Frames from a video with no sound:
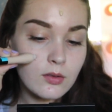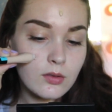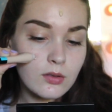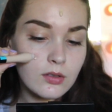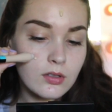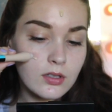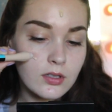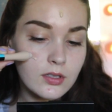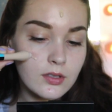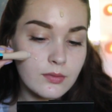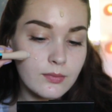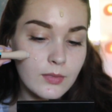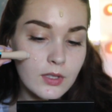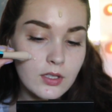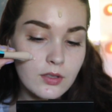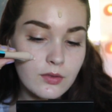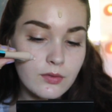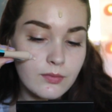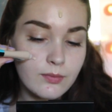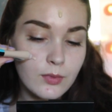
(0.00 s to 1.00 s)
Ooh, it's
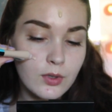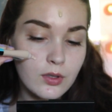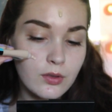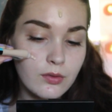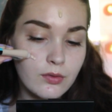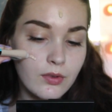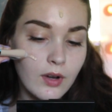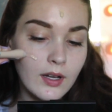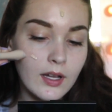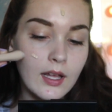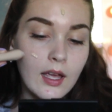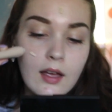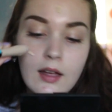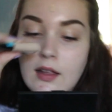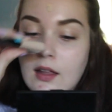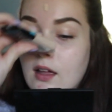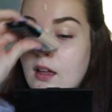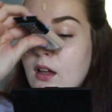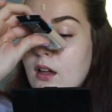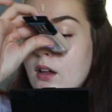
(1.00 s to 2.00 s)
much more runny.
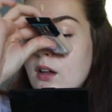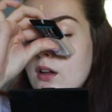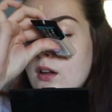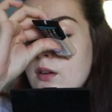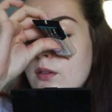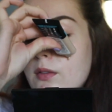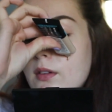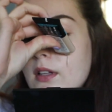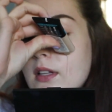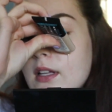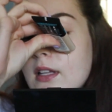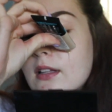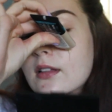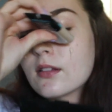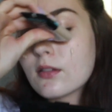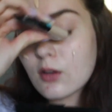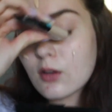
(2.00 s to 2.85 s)
I really,